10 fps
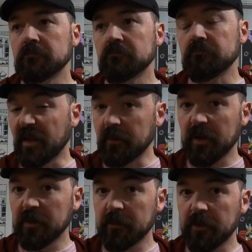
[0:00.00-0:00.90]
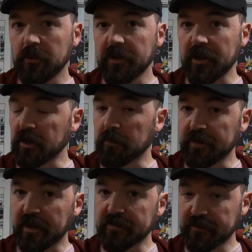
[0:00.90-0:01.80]
Maybe I'm in the minority here, but
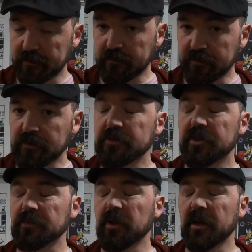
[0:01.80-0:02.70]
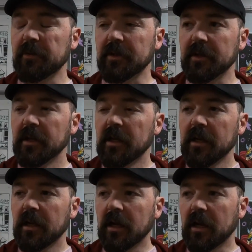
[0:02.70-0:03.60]
that's just my opinion.
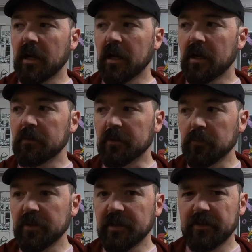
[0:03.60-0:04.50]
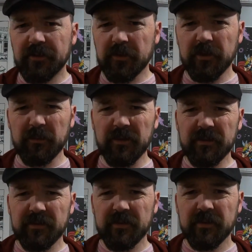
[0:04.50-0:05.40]
And really, dirt on the
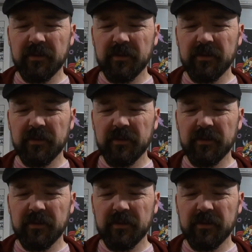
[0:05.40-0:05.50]
books?